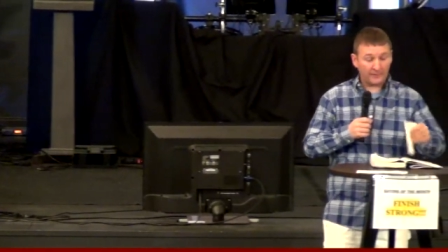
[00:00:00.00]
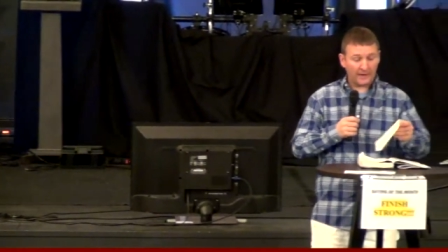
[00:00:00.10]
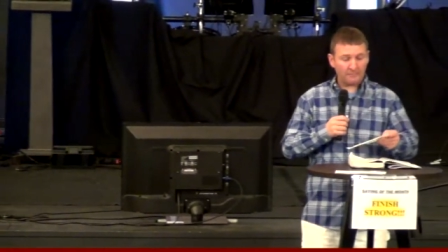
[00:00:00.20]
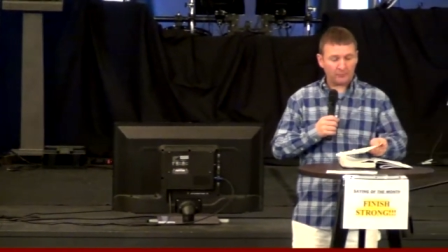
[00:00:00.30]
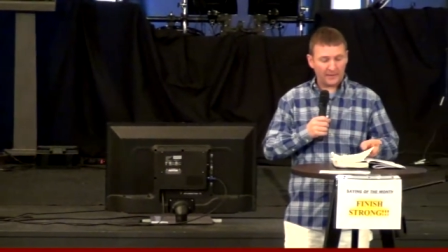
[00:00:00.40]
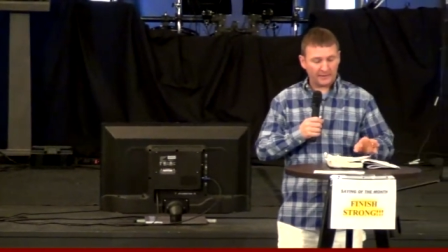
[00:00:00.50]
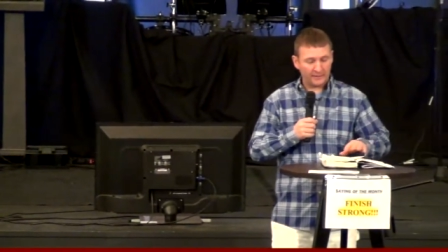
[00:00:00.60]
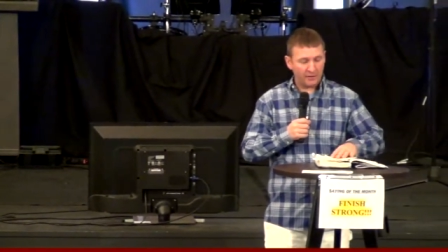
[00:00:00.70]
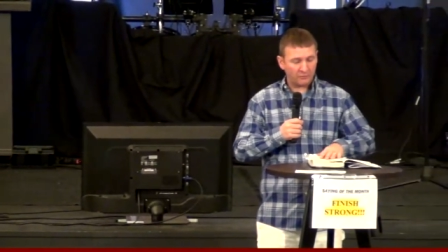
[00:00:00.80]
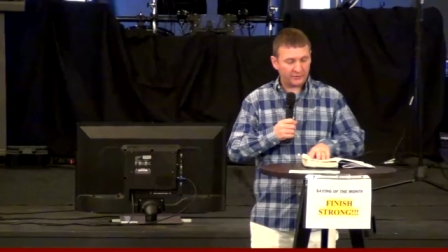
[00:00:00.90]
got plenty of
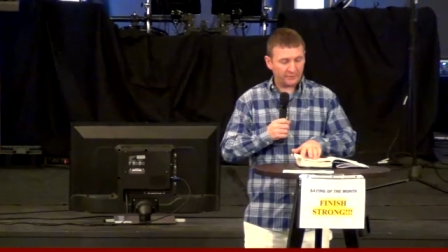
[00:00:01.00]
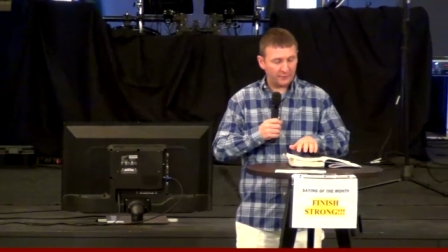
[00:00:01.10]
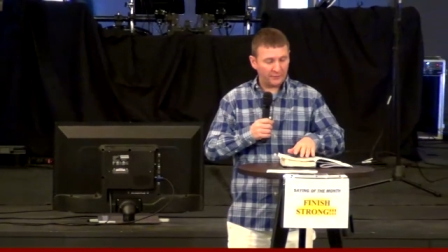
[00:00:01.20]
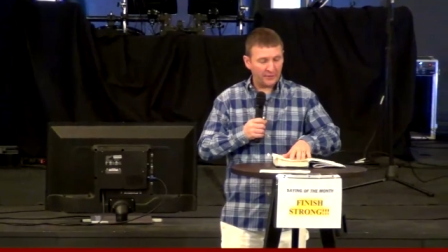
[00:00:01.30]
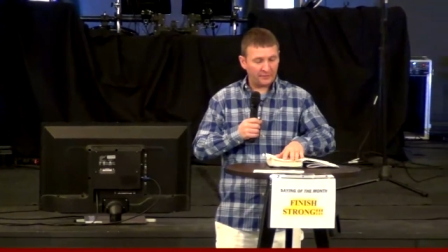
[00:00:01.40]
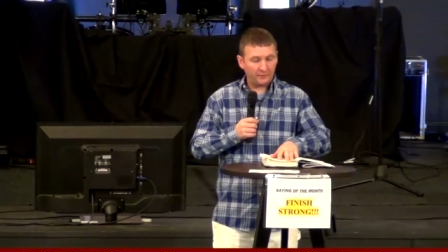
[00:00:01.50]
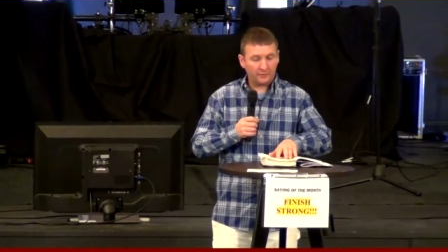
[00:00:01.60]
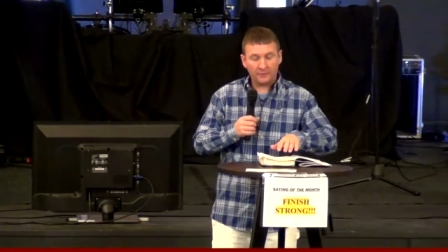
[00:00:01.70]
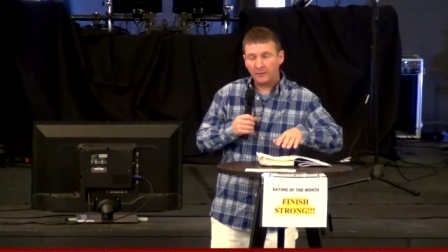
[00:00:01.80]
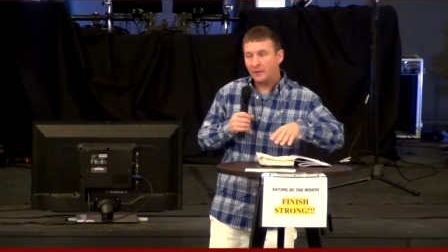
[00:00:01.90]
notes. If you
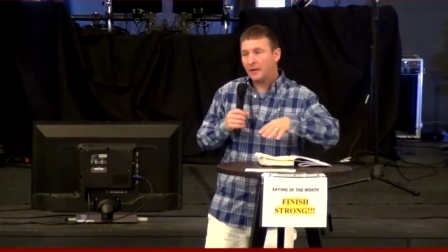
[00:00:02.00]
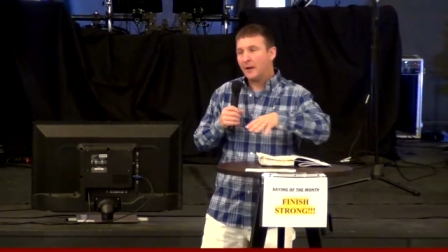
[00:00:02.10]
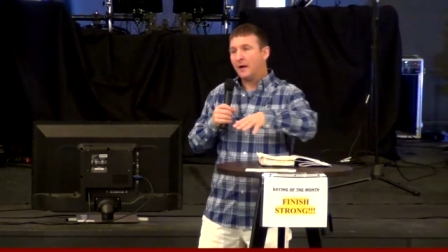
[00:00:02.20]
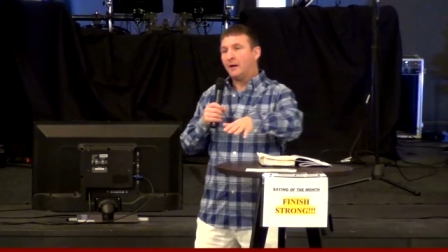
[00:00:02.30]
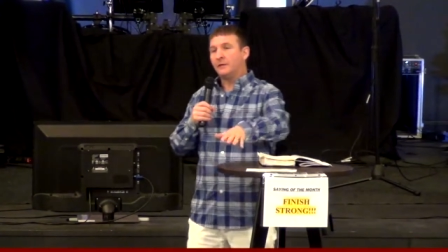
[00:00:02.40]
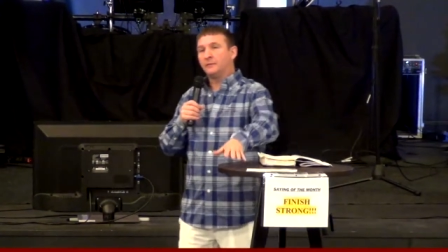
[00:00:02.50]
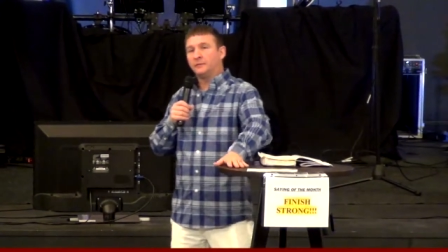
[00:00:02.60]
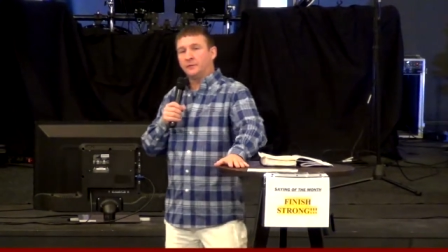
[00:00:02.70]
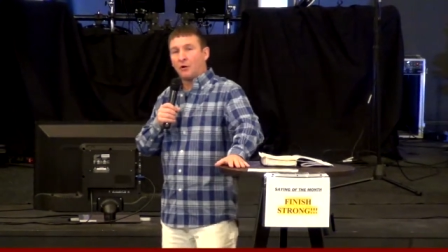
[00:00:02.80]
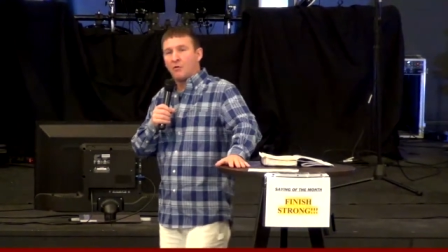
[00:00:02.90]
didn't, uh,
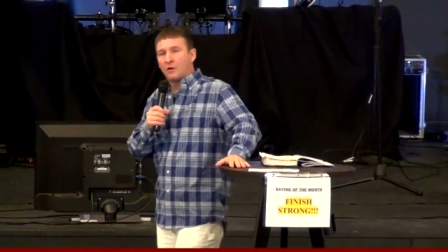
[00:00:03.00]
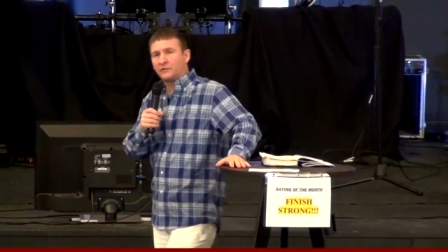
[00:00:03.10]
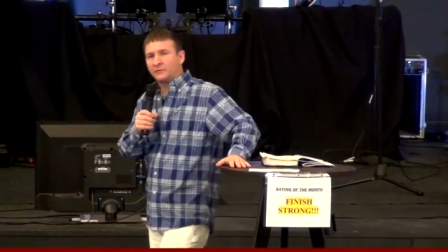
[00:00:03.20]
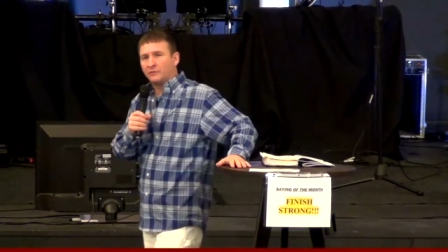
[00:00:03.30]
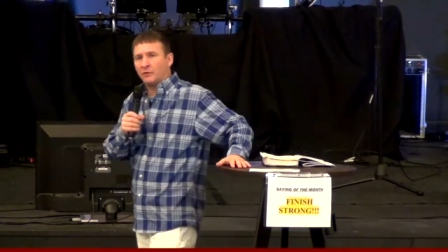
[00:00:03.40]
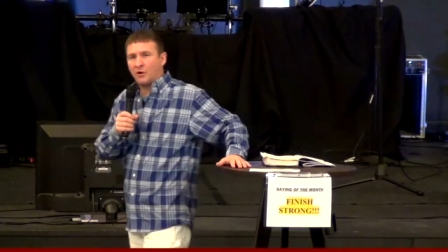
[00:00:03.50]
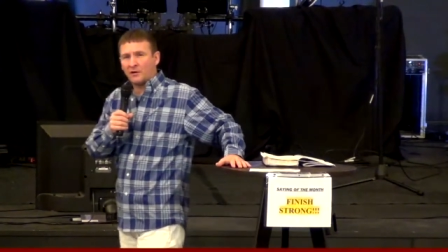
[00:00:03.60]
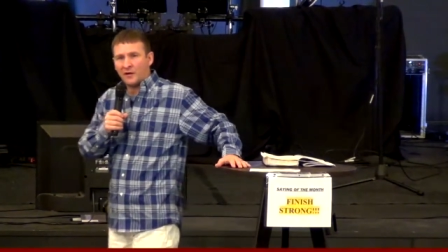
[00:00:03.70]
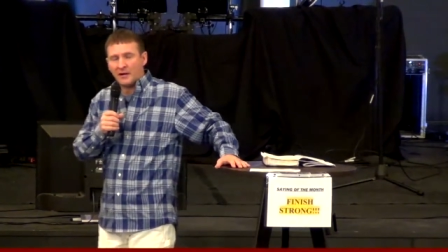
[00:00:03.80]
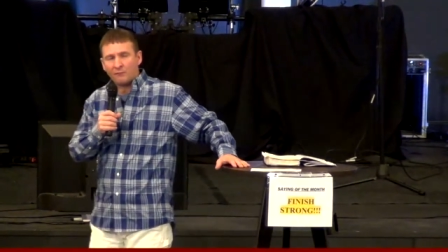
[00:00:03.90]
go on
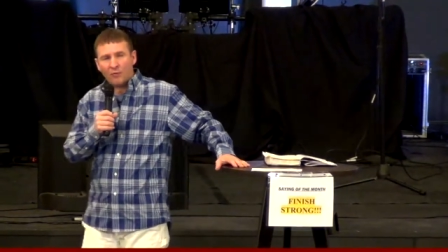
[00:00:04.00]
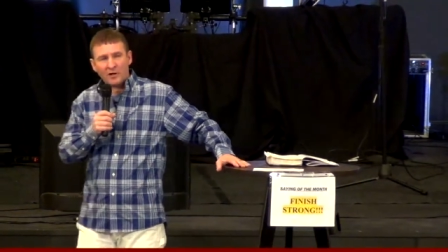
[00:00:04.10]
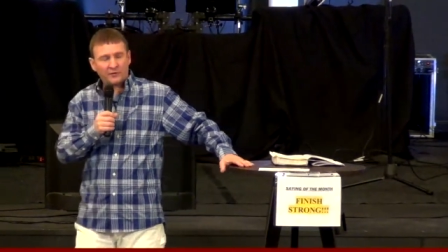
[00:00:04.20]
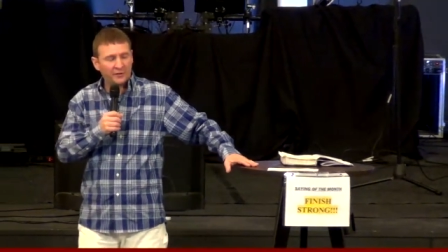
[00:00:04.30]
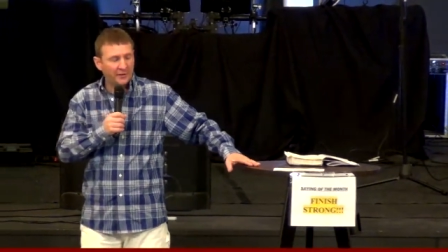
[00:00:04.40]
online, watch it